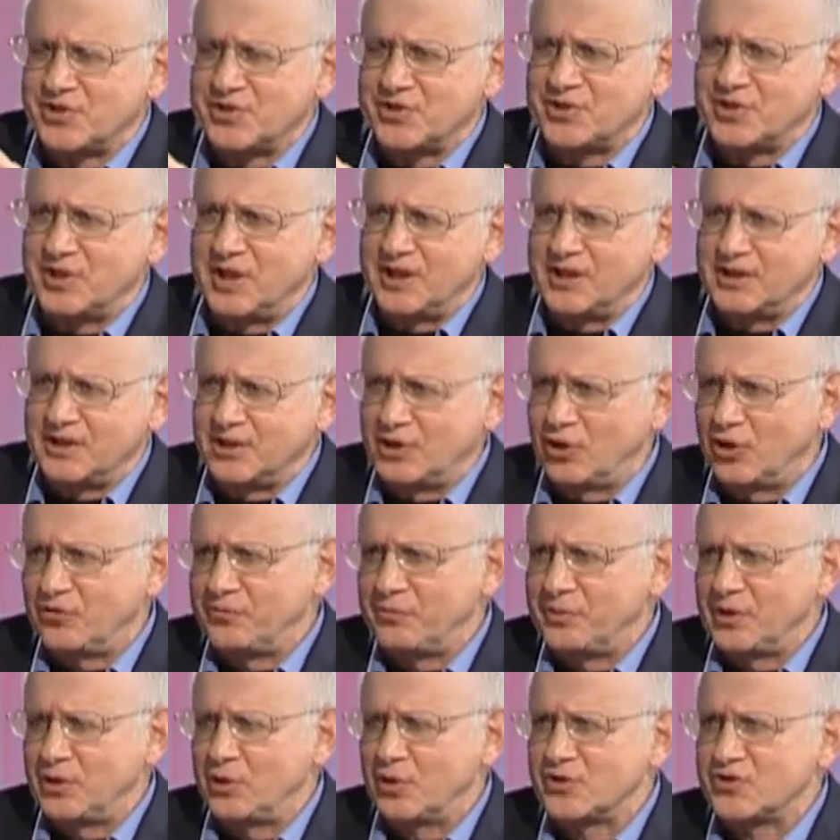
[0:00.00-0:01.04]
slightly off
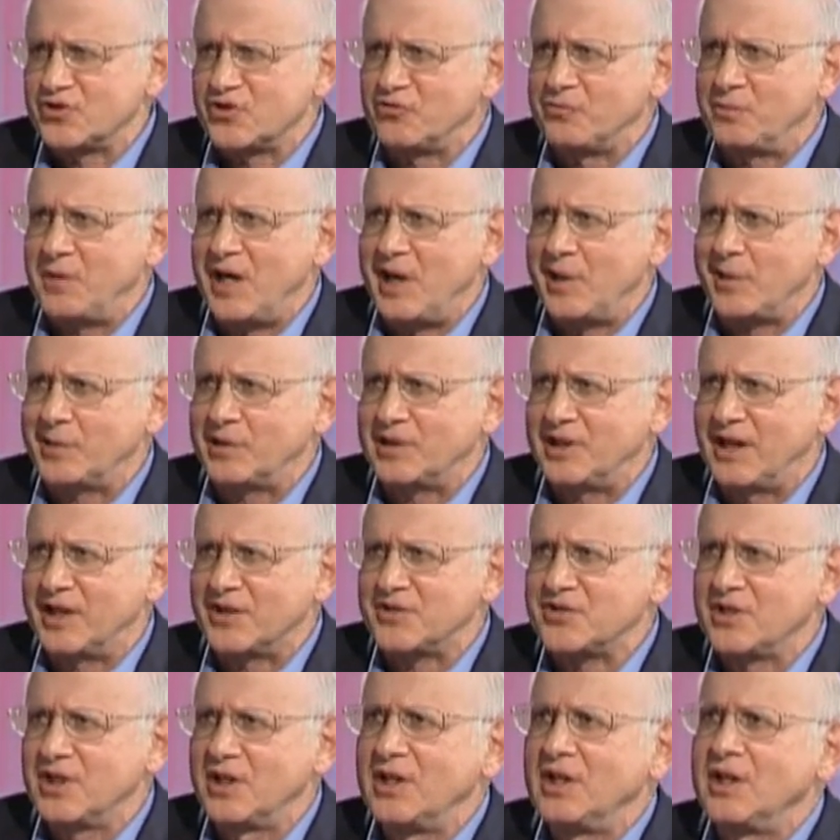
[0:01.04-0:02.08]
because of
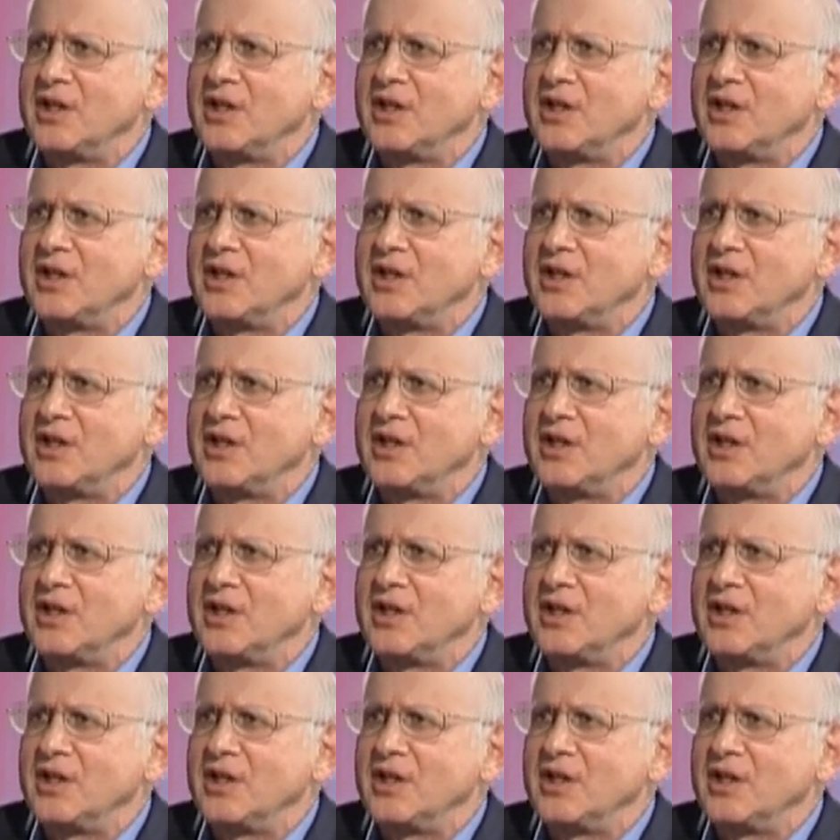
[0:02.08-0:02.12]
parallax,